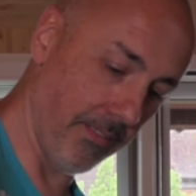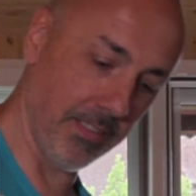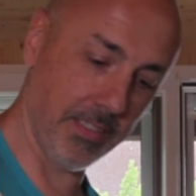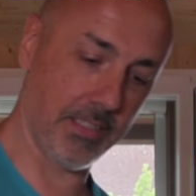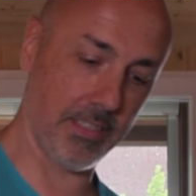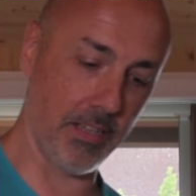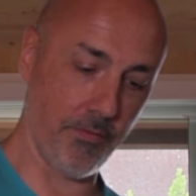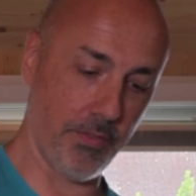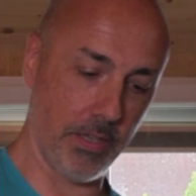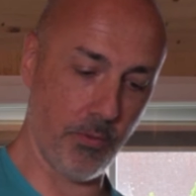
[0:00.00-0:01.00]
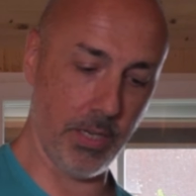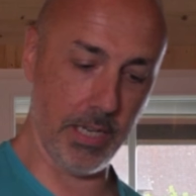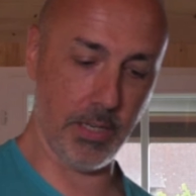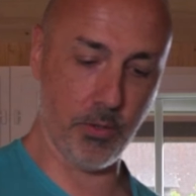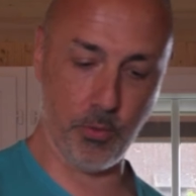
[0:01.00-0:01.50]
something really
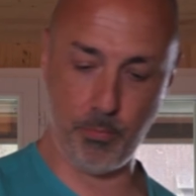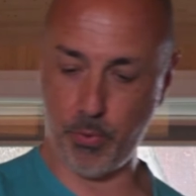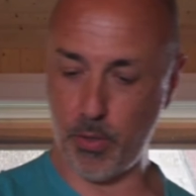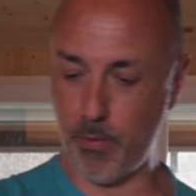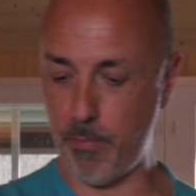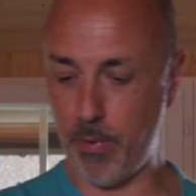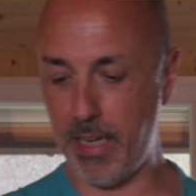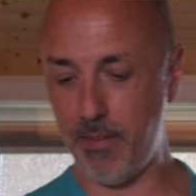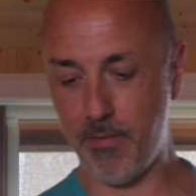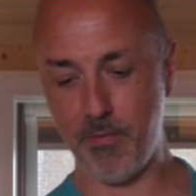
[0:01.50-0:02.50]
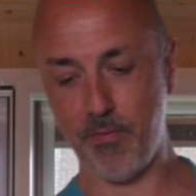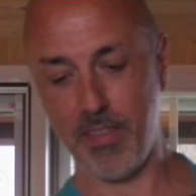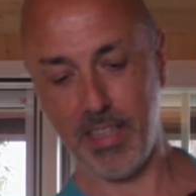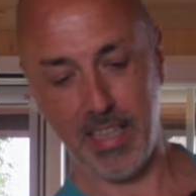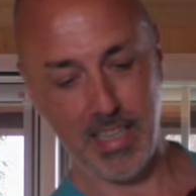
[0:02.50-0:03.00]
cool probably.
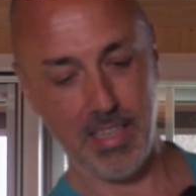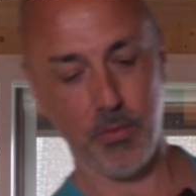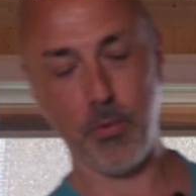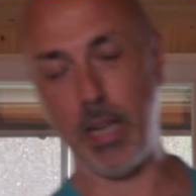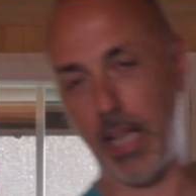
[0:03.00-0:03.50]
Well,